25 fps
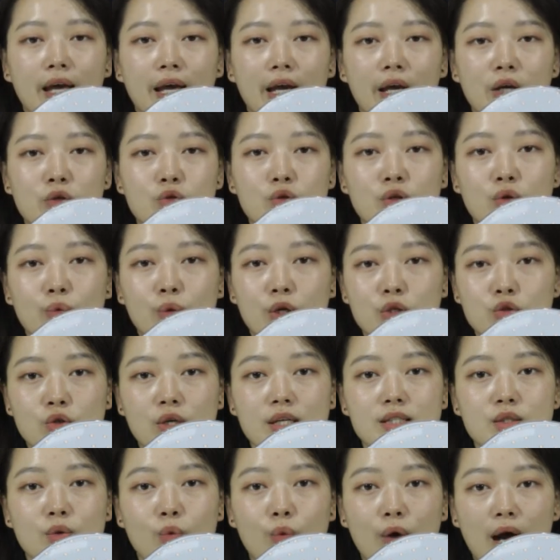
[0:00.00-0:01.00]
which
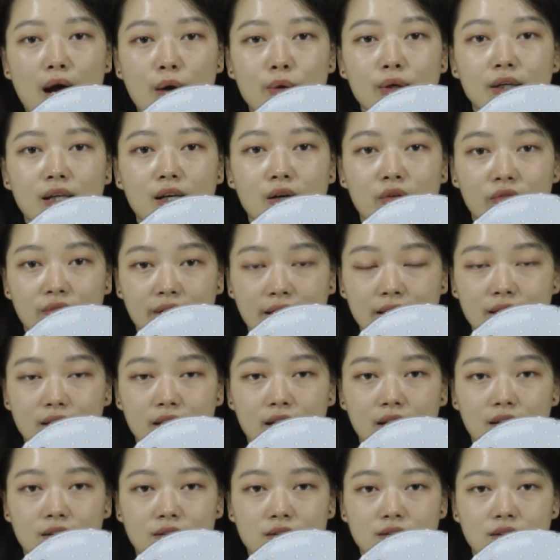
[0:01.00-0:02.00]
is very
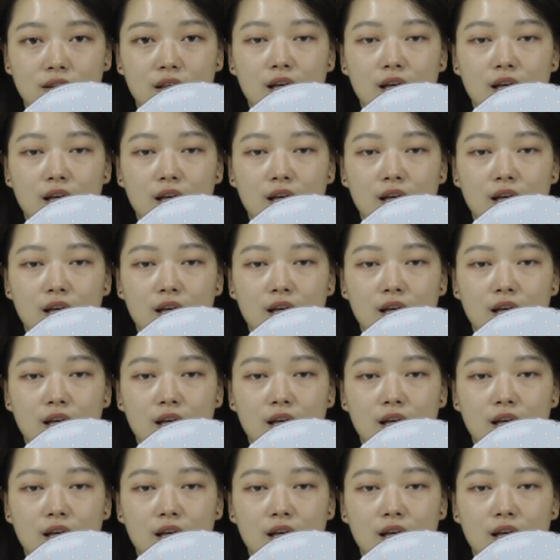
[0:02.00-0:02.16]
convenient.